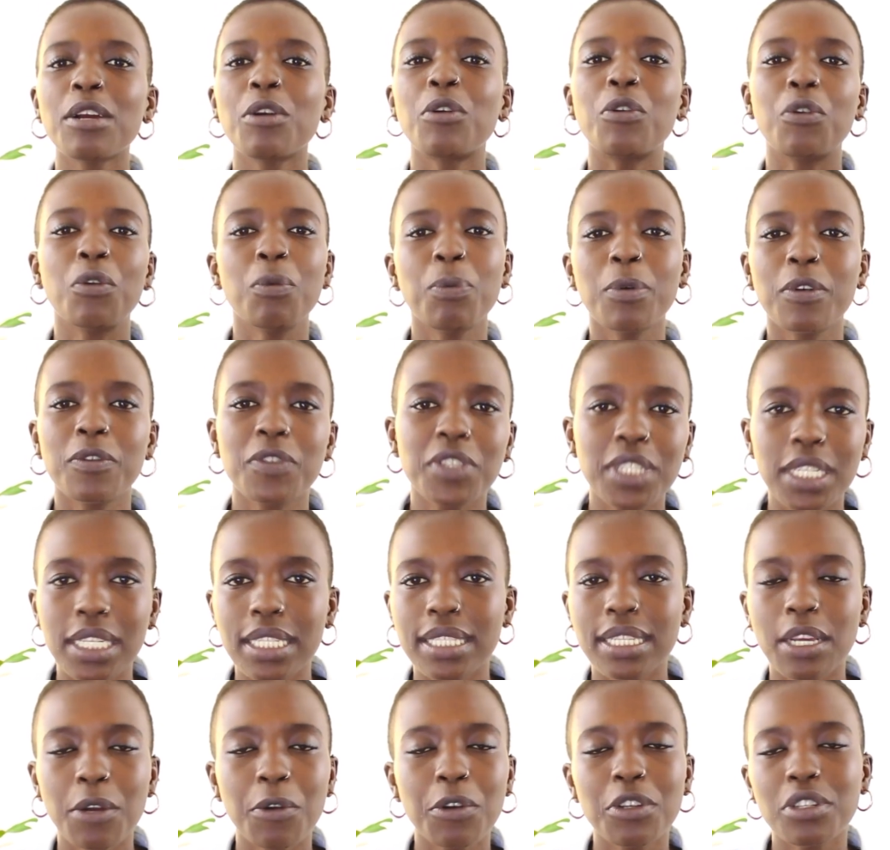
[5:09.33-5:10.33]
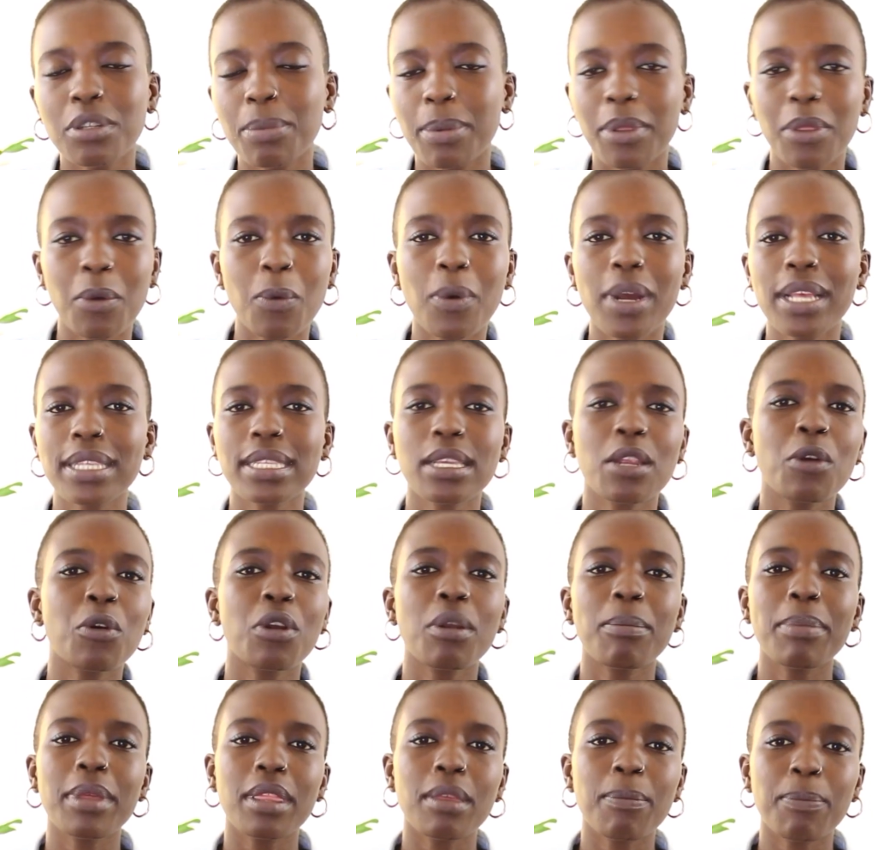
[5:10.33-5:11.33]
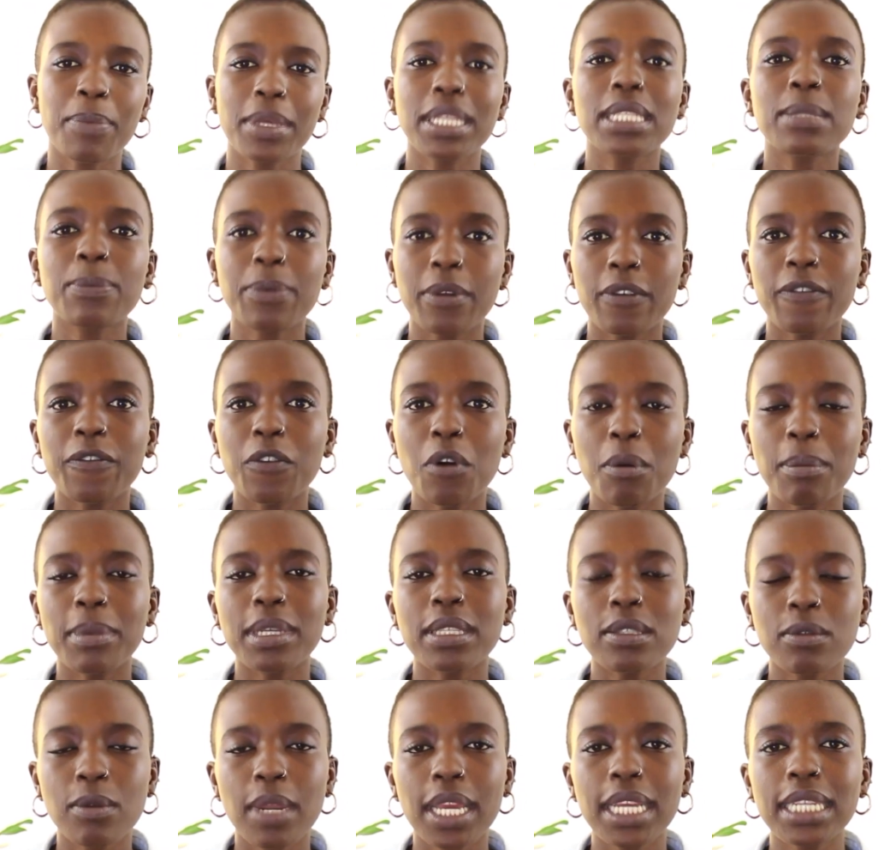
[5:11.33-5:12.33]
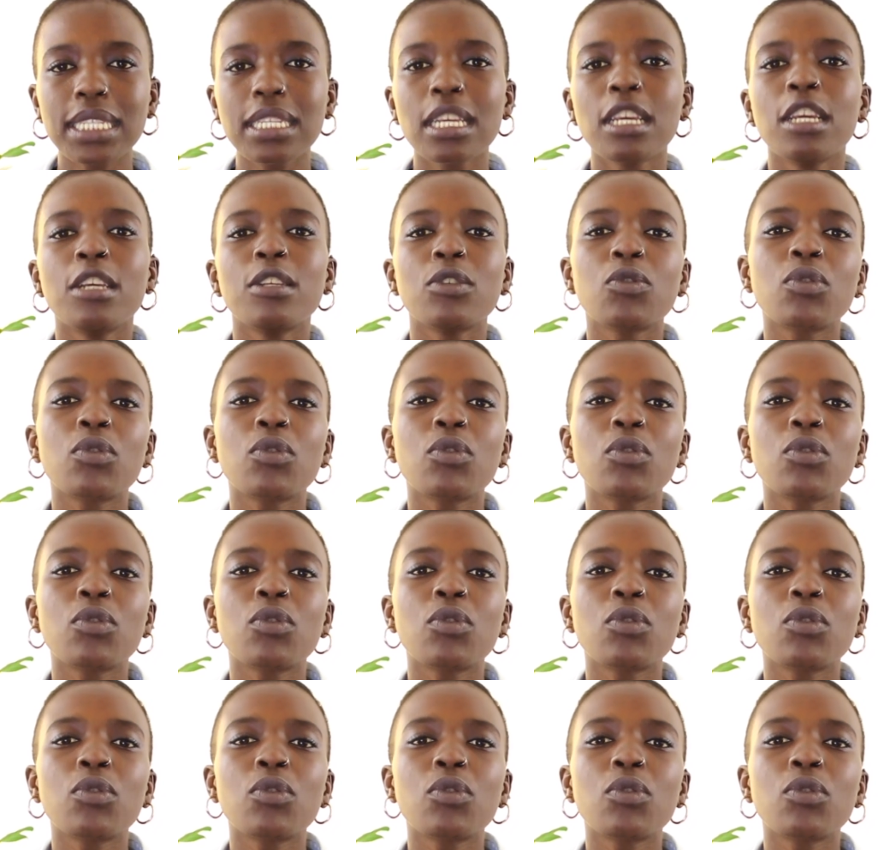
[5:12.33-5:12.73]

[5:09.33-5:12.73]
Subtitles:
group of shares are going to be the ones that are going to be the best performance, right?